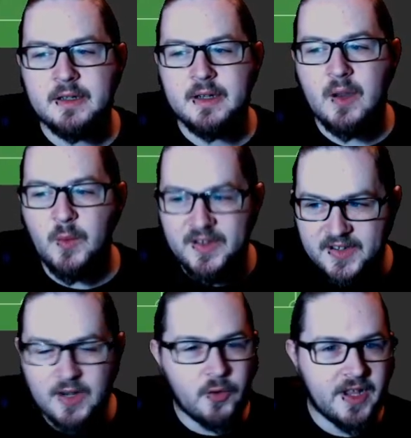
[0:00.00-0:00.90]
and we
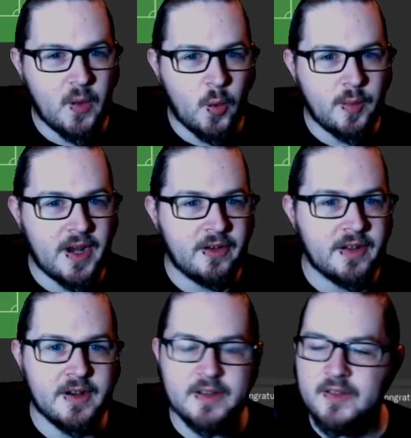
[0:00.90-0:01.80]
still only get one player in there.
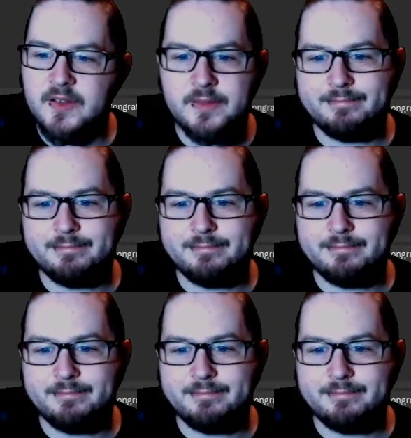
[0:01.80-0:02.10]
That's